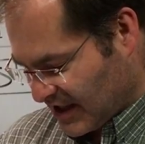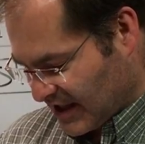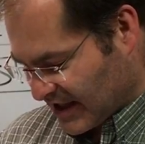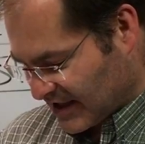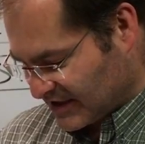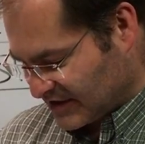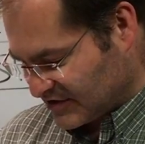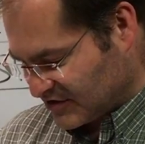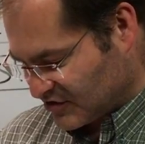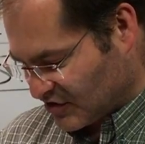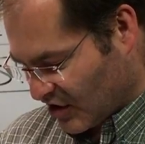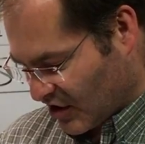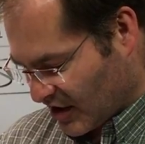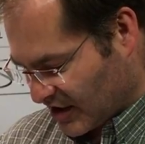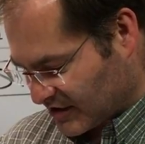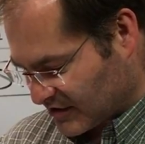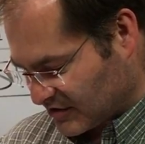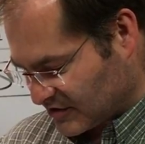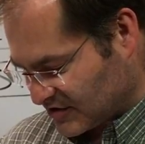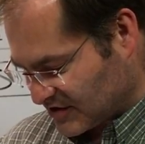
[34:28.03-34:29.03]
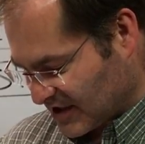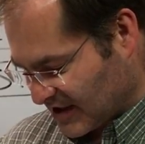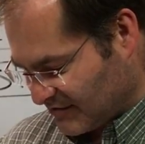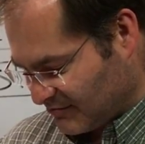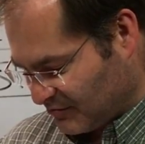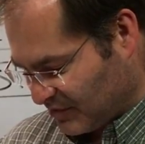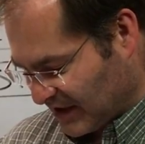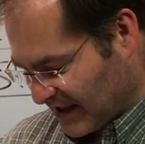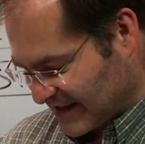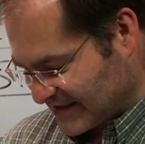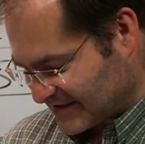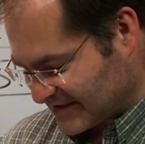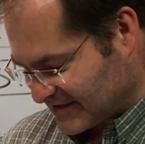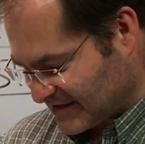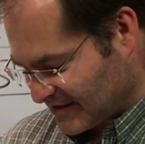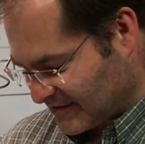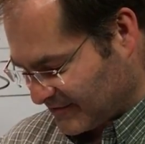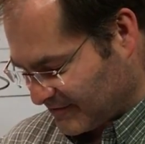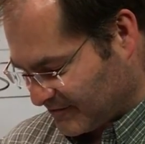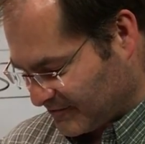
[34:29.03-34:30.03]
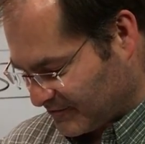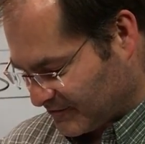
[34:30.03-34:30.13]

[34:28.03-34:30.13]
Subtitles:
and his daughters and blessed them.